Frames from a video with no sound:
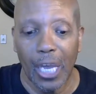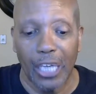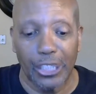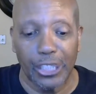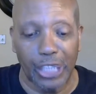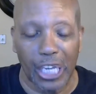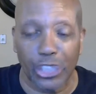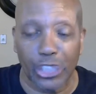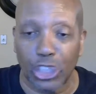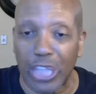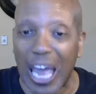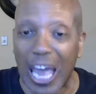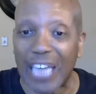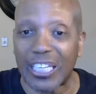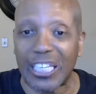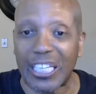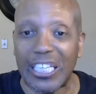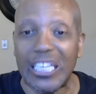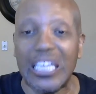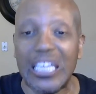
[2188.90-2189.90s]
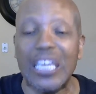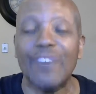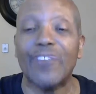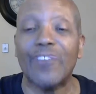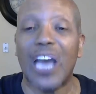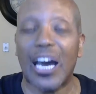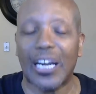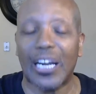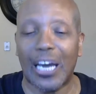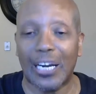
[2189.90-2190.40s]
Just like Eve
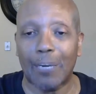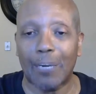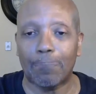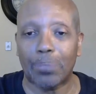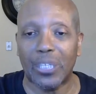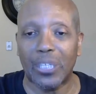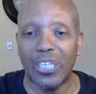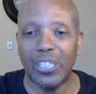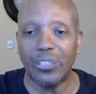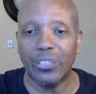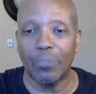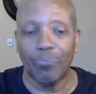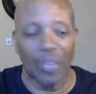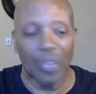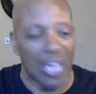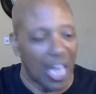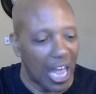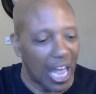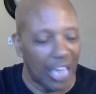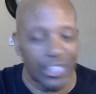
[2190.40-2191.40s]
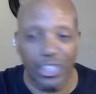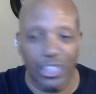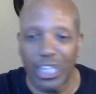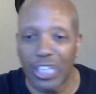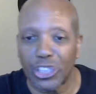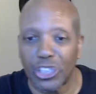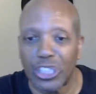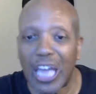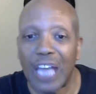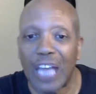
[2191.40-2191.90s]
got out of place, and
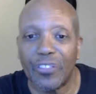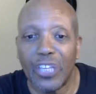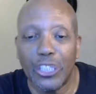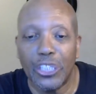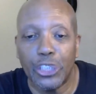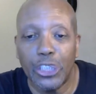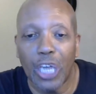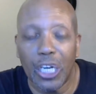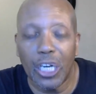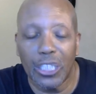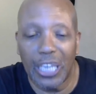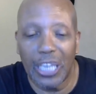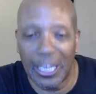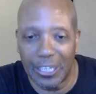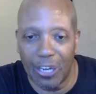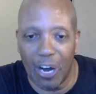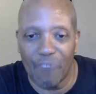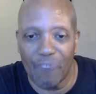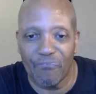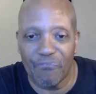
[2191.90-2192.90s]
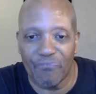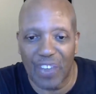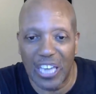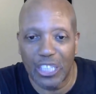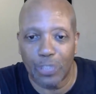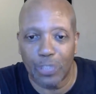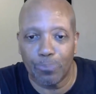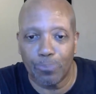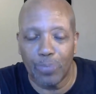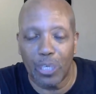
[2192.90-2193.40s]
just like this young lady on
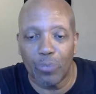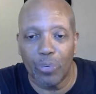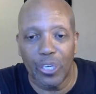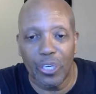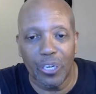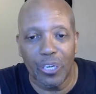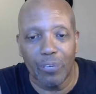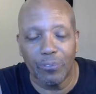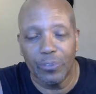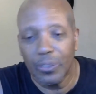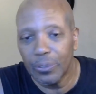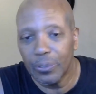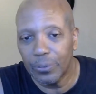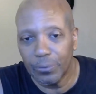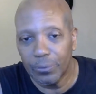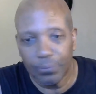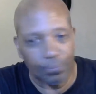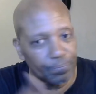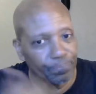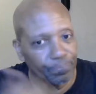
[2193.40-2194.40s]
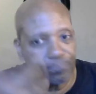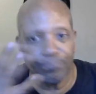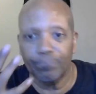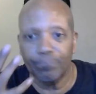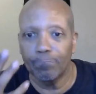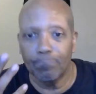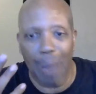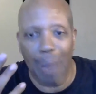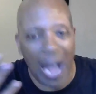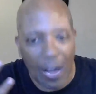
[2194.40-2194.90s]
Facebook with her
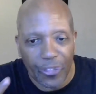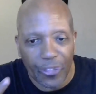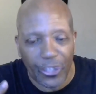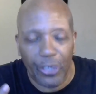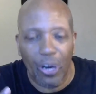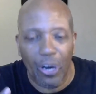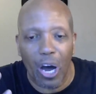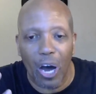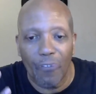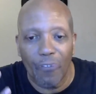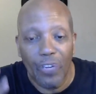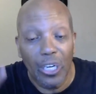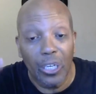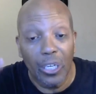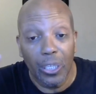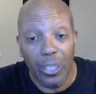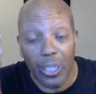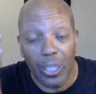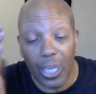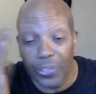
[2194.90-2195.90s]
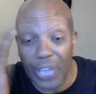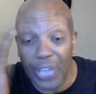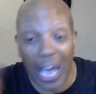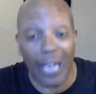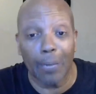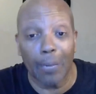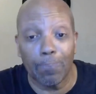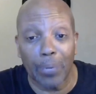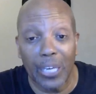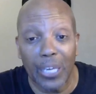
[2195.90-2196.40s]
mouthing off is
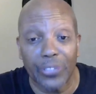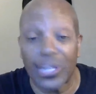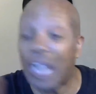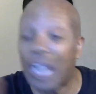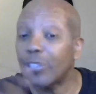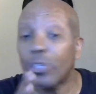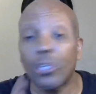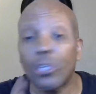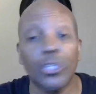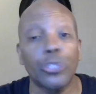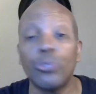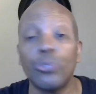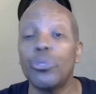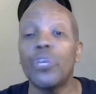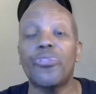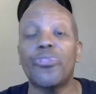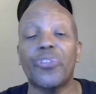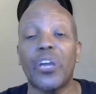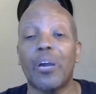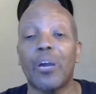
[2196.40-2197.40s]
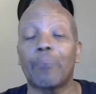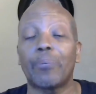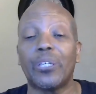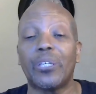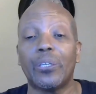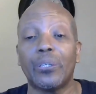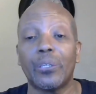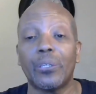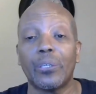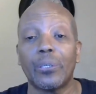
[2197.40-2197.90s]
out of place, I told her you need therapy.
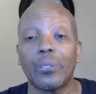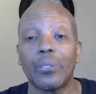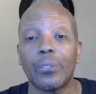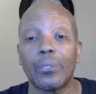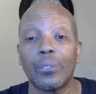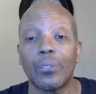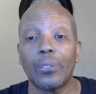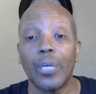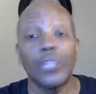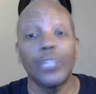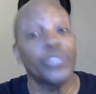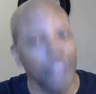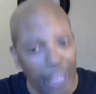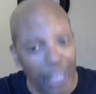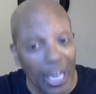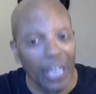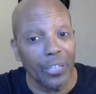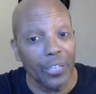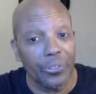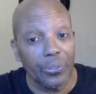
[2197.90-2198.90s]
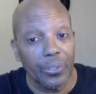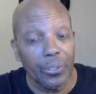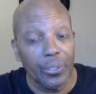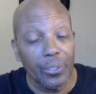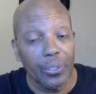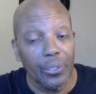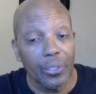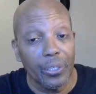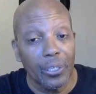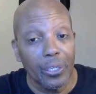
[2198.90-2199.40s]
And she does.
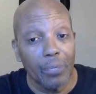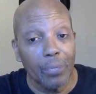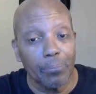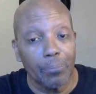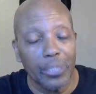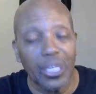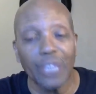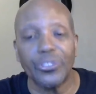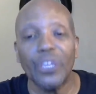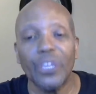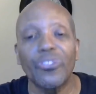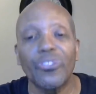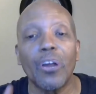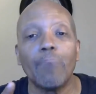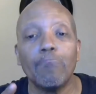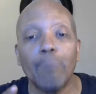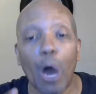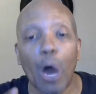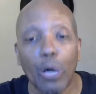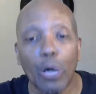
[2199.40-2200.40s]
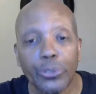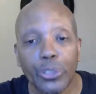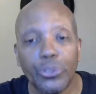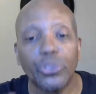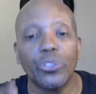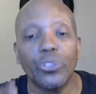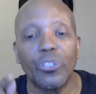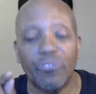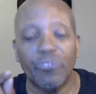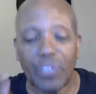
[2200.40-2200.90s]
Because in the
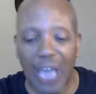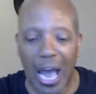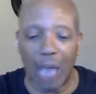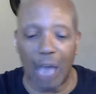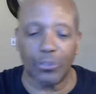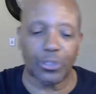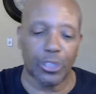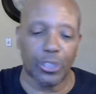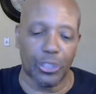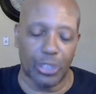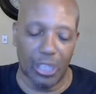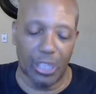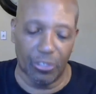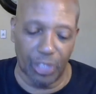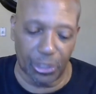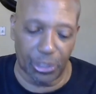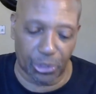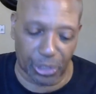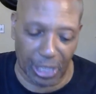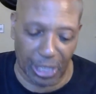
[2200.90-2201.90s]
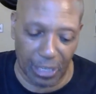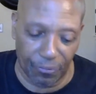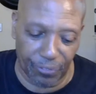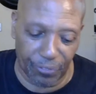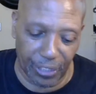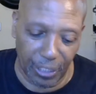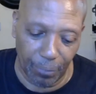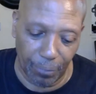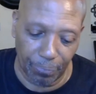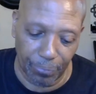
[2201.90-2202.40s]
multitude of counselors, there is
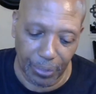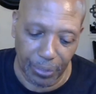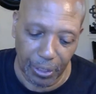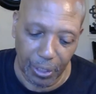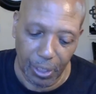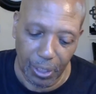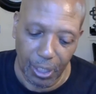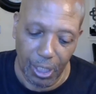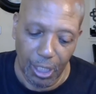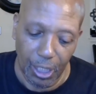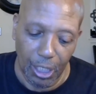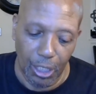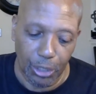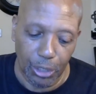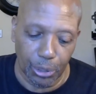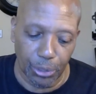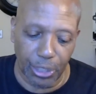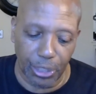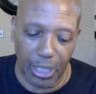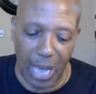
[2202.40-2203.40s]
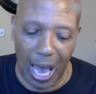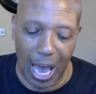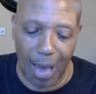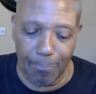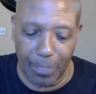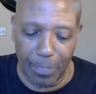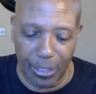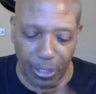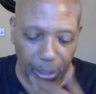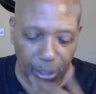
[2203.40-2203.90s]
safety. So to
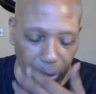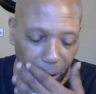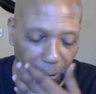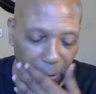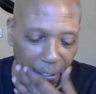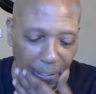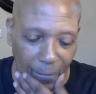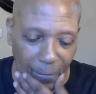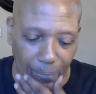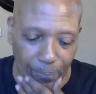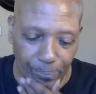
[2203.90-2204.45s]
God be the glory.